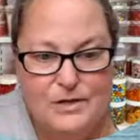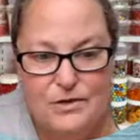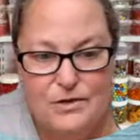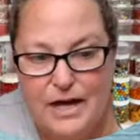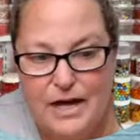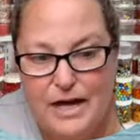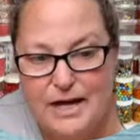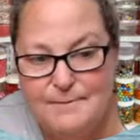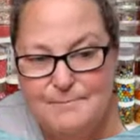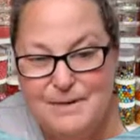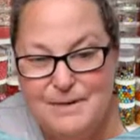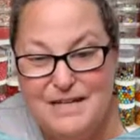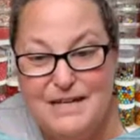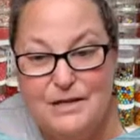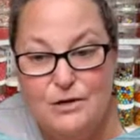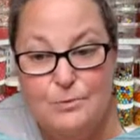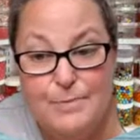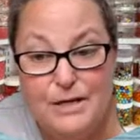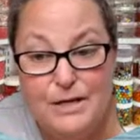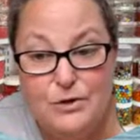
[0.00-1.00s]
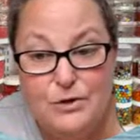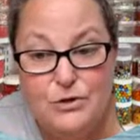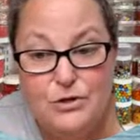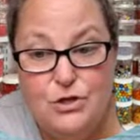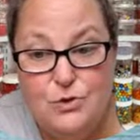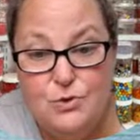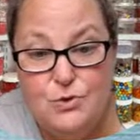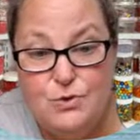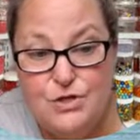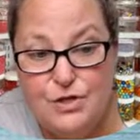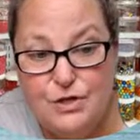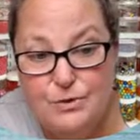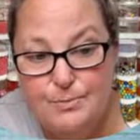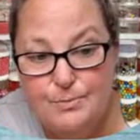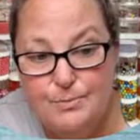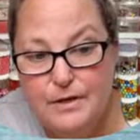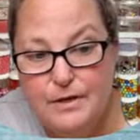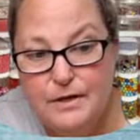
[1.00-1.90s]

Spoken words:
okay? But it'll be on YouTube.